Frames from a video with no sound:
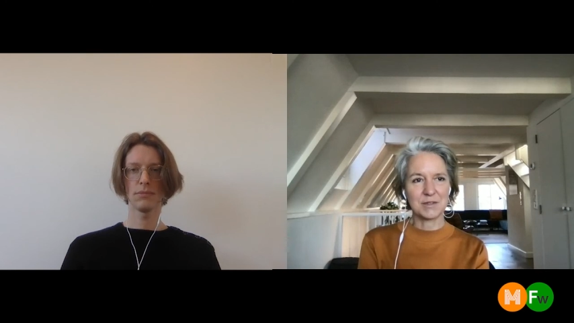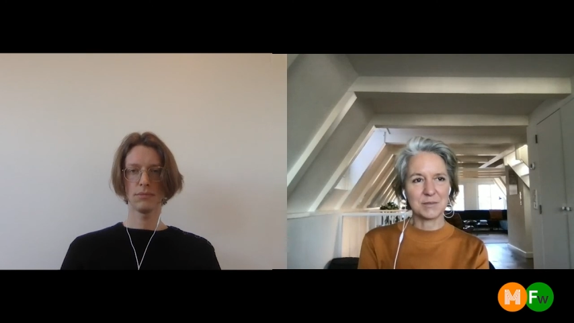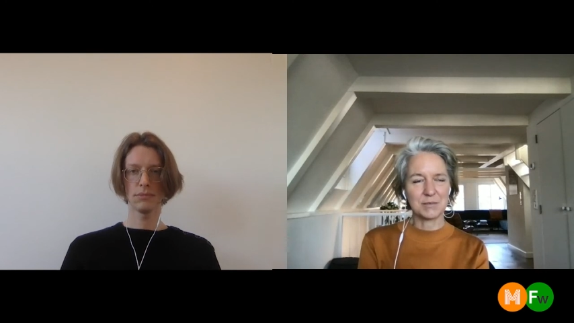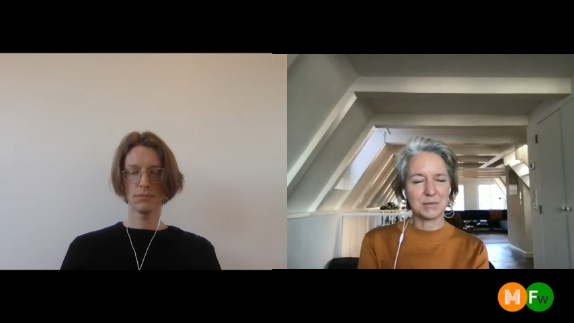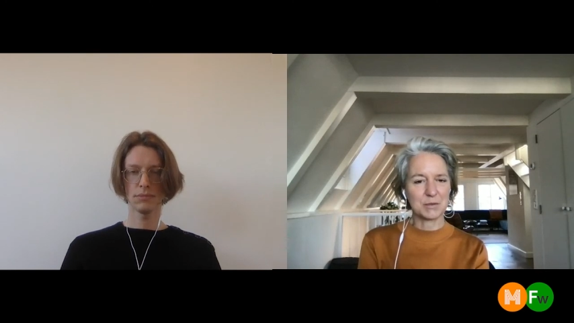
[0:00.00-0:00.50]

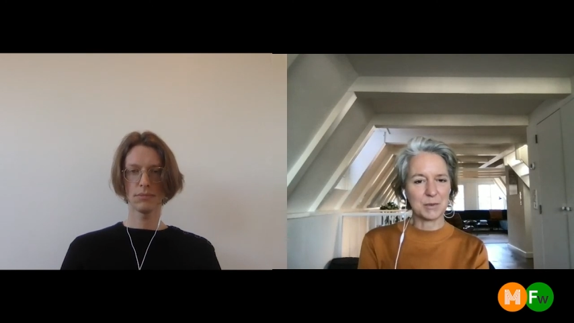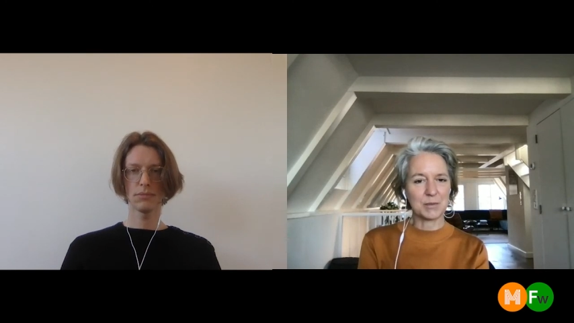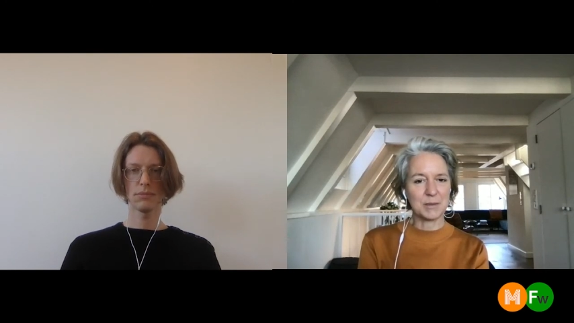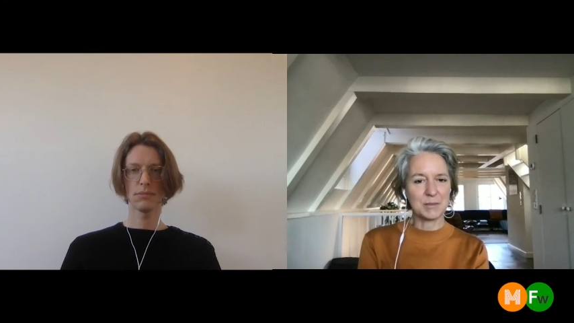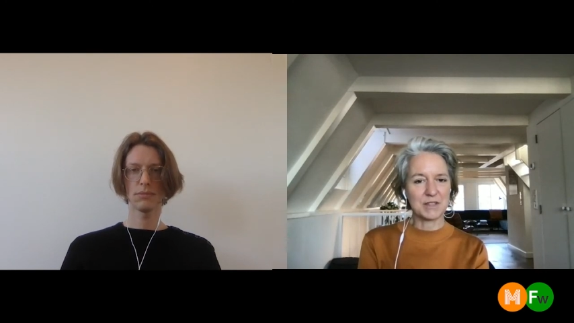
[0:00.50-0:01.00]
Speaker 1: It's probably
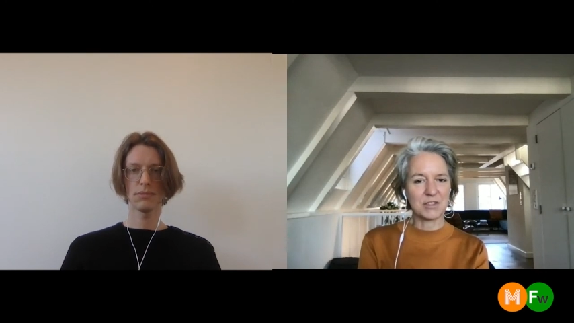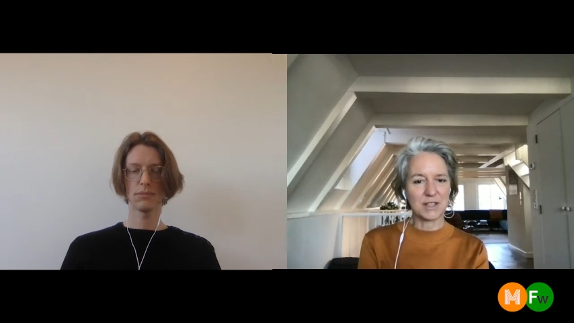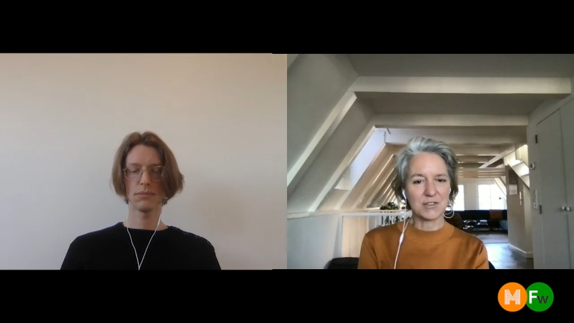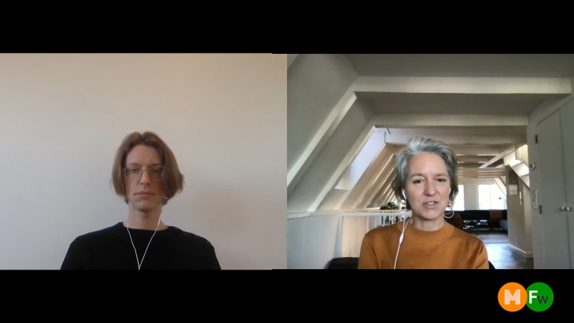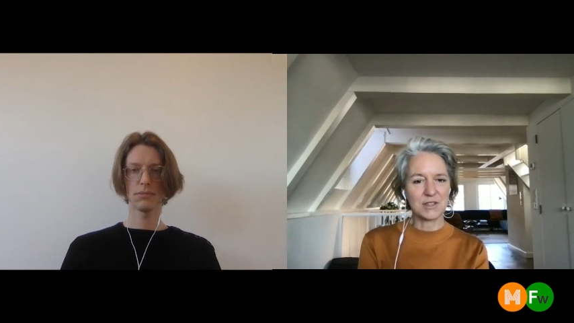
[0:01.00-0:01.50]
a bit
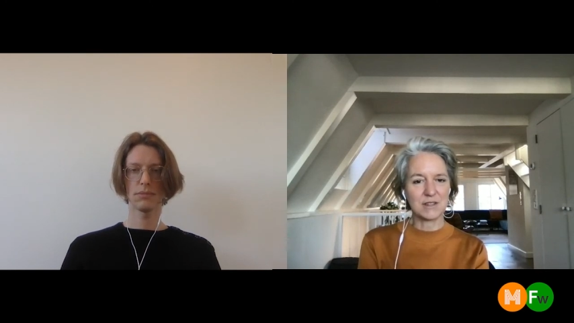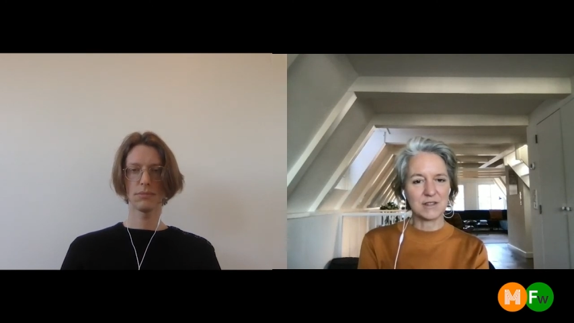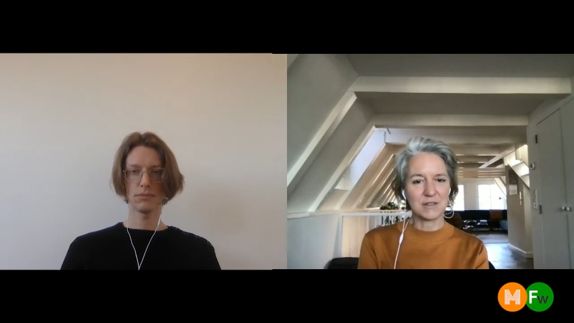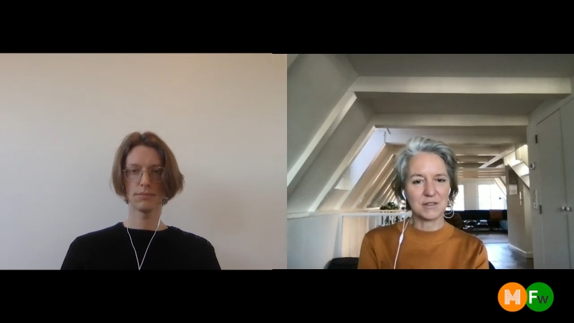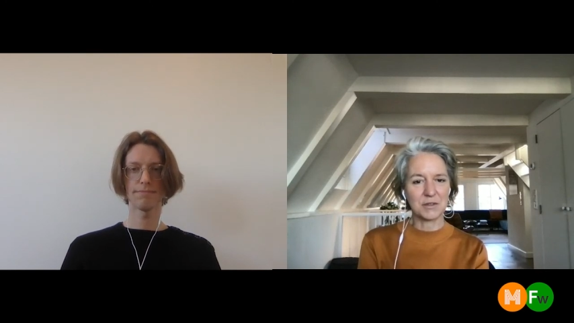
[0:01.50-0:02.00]
challenging there
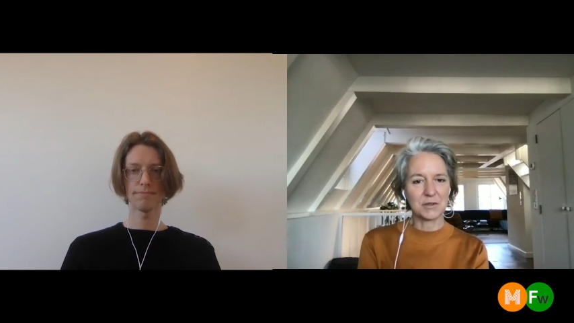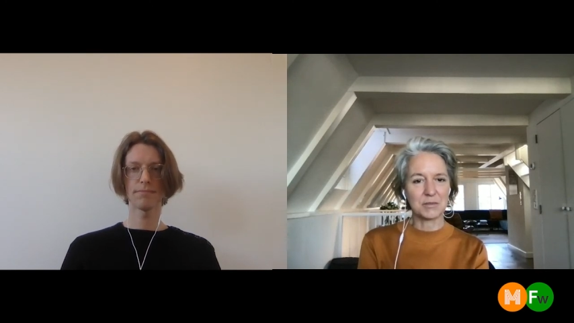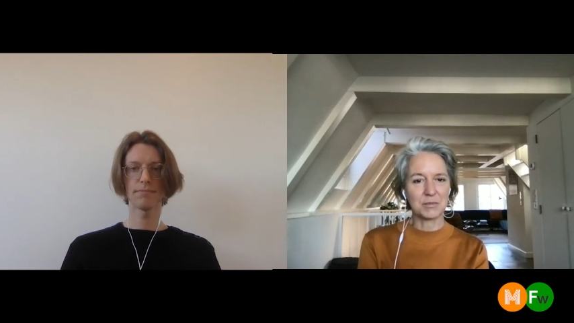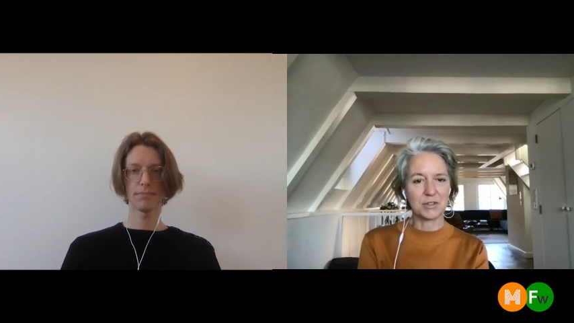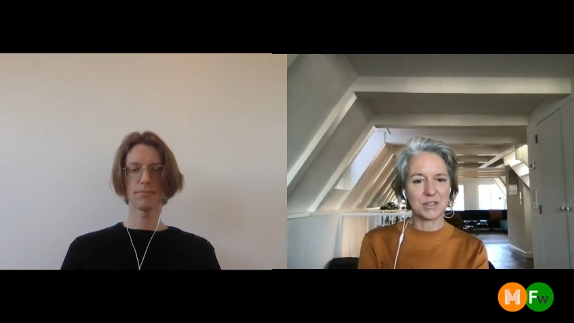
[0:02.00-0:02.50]
on the
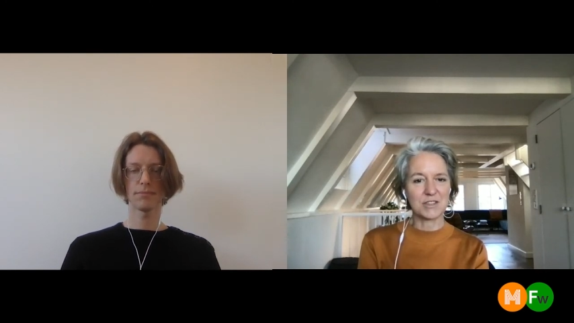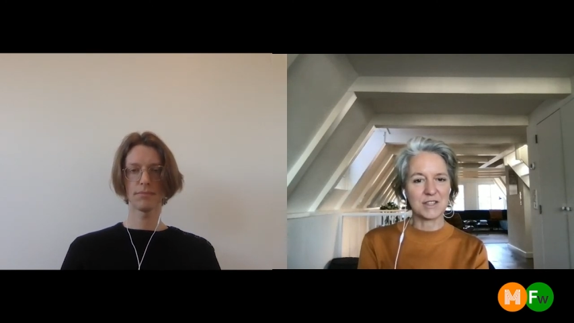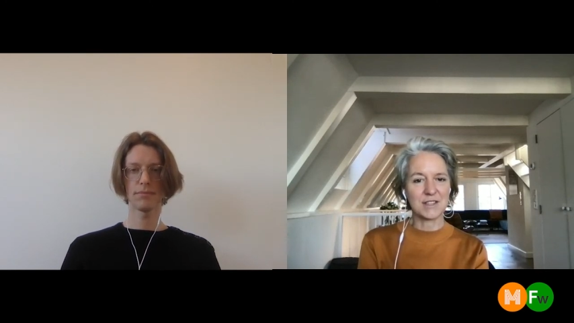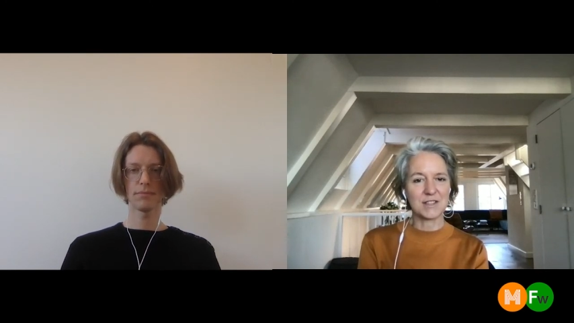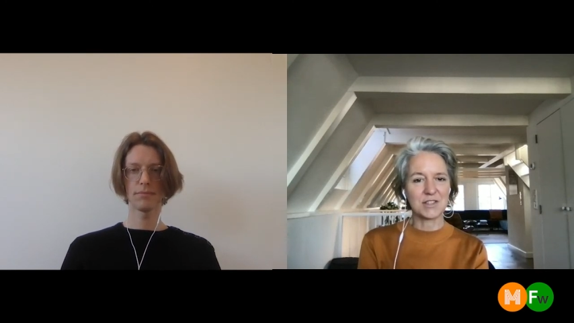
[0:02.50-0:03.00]
product
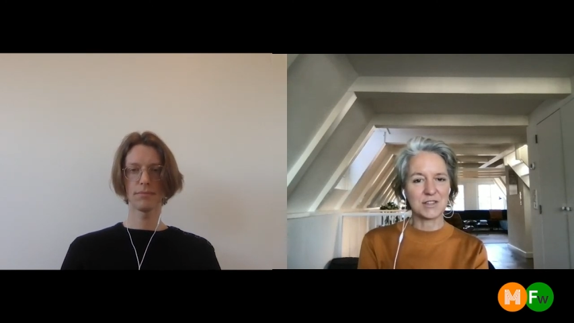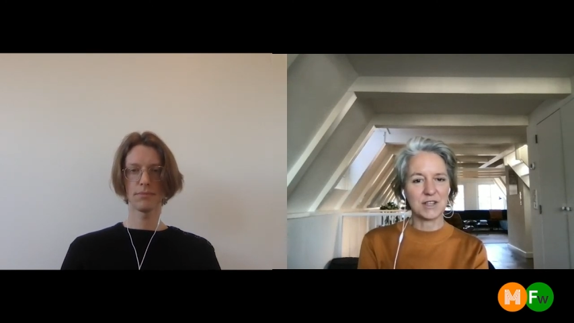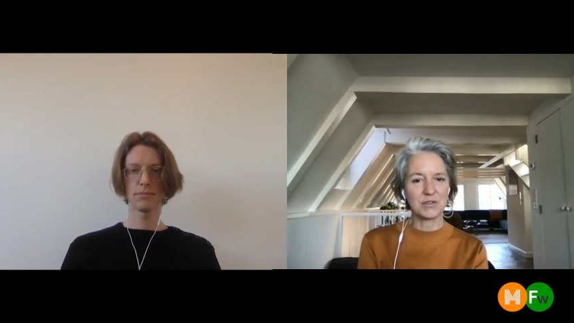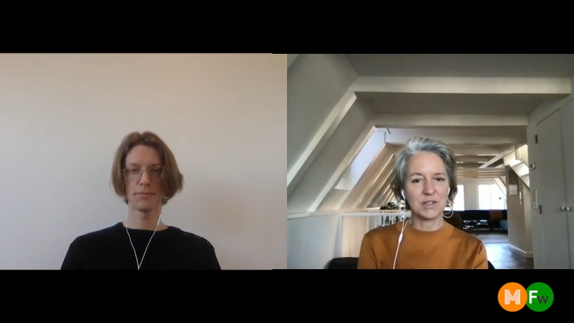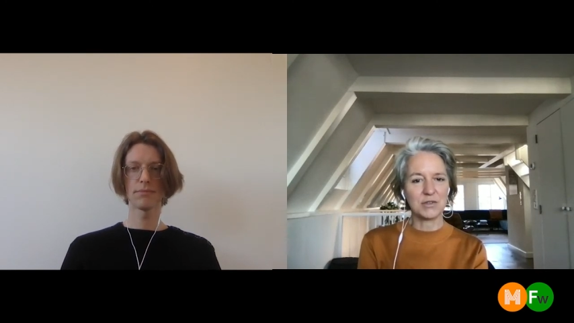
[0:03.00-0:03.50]
side. So how
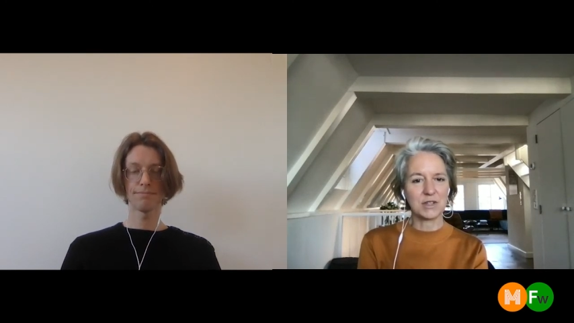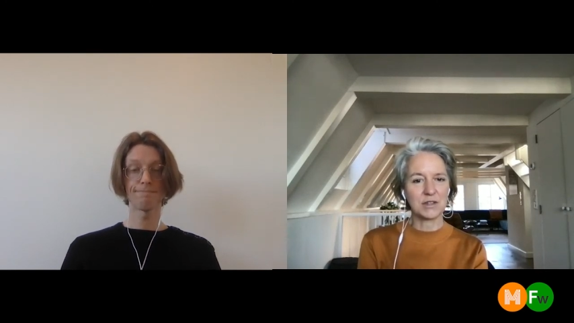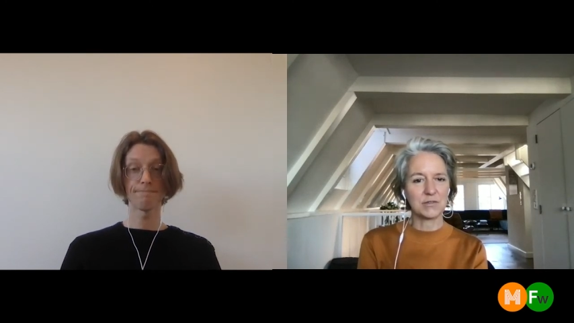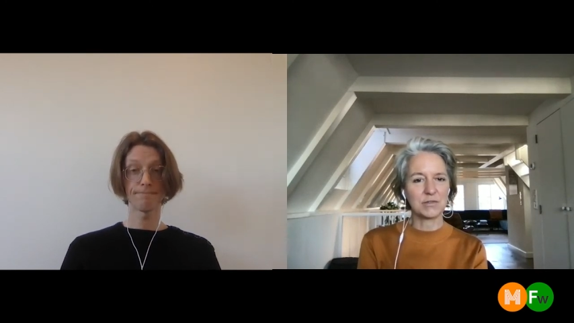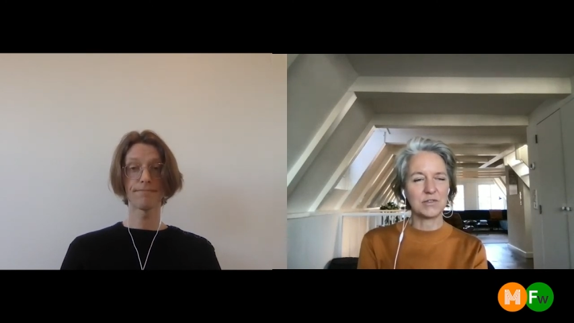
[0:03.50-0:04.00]
can you kind
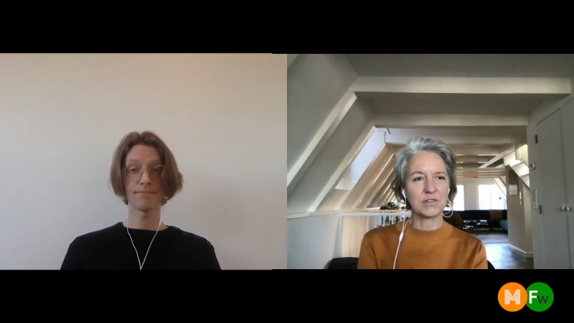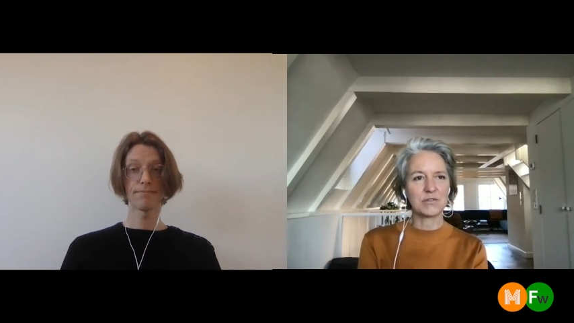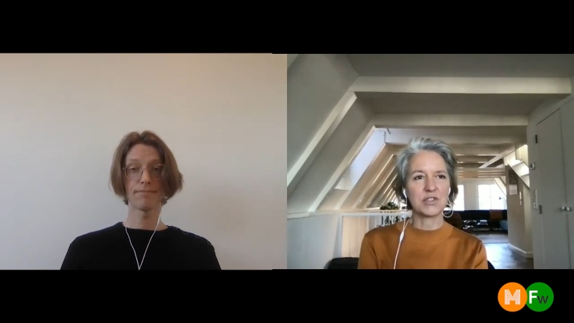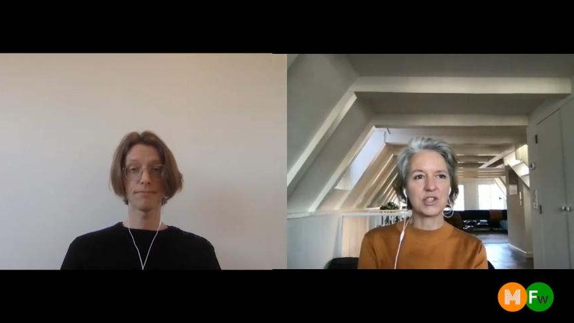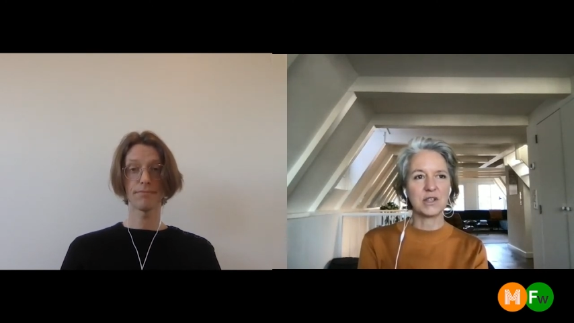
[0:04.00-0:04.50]
of
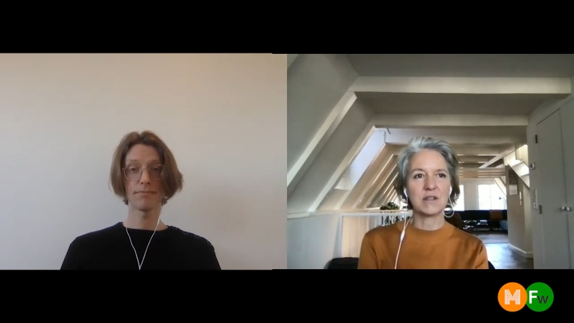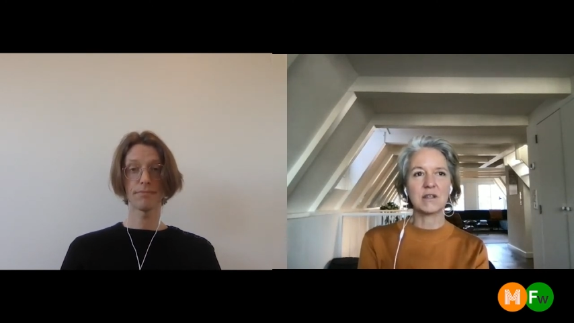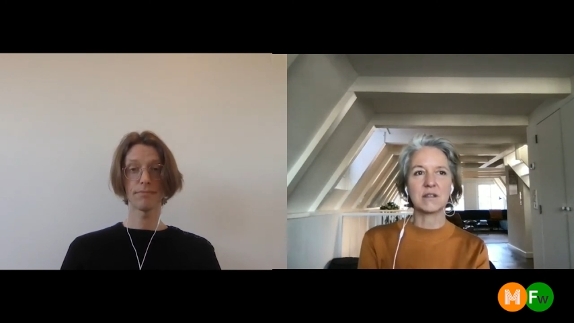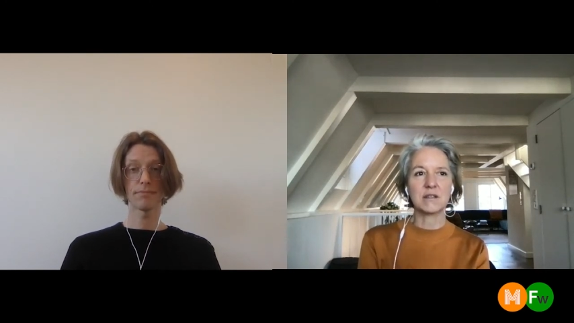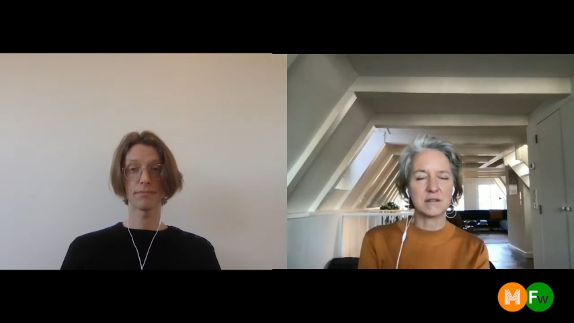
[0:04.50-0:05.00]
differentiate
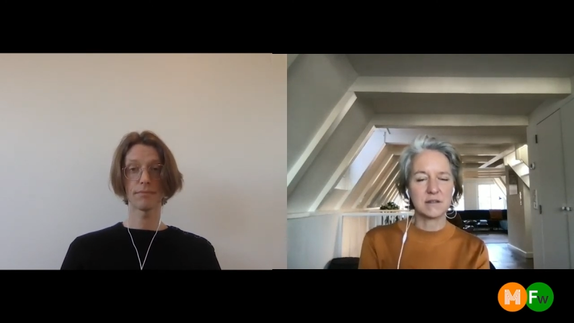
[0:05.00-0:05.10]
there?